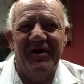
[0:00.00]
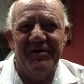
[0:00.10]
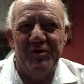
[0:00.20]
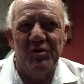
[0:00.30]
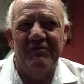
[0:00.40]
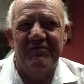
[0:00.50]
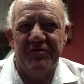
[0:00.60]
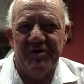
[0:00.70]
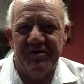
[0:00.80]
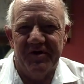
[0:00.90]
knew of
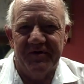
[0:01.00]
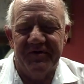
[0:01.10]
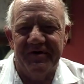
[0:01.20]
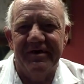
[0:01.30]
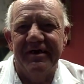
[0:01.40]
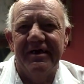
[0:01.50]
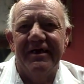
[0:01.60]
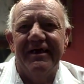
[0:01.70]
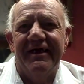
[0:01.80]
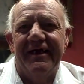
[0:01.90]
Joy Junction,
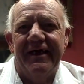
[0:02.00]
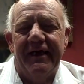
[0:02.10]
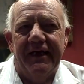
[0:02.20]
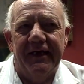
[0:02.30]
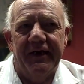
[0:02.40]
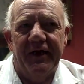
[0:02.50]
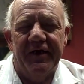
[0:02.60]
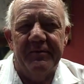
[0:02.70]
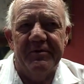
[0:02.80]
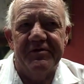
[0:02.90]
and I
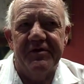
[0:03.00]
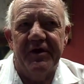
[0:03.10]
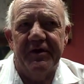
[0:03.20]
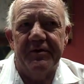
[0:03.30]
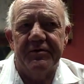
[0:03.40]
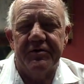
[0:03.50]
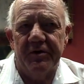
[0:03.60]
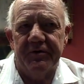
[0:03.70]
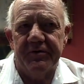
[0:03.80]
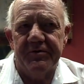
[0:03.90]
had been staying in
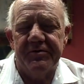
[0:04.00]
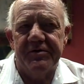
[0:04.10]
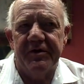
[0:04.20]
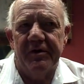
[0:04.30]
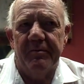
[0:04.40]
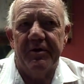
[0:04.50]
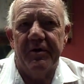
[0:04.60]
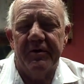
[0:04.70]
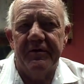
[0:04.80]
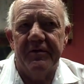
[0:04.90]
shelters in
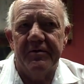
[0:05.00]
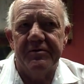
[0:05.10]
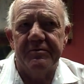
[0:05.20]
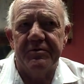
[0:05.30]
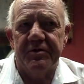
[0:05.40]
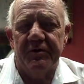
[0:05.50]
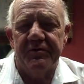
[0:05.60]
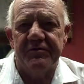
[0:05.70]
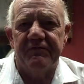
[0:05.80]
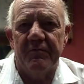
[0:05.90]
Albuquerque. There are some
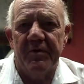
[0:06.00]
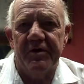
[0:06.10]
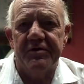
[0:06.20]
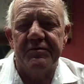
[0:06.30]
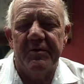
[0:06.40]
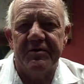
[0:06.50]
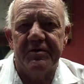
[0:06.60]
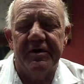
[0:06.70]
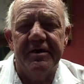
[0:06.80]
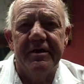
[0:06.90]
shelters for men
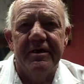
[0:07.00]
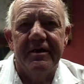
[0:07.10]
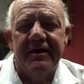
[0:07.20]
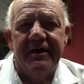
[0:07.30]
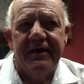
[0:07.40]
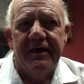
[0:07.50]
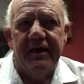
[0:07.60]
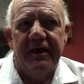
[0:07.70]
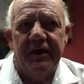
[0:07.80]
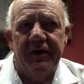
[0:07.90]
especially.
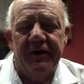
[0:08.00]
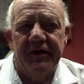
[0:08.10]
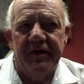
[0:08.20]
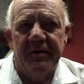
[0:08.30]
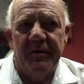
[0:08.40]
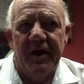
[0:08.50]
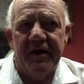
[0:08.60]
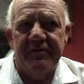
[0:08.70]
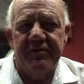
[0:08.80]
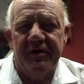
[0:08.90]
And
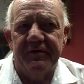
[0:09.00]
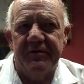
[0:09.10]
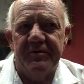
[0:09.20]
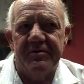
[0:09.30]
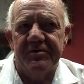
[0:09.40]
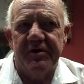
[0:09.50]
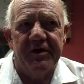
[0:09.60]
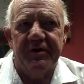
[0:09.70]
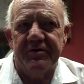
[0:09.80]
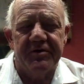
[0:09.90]
I thought,
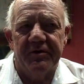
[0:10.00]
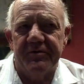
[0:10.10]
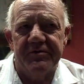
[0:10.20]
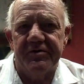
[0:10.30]
staying in shelters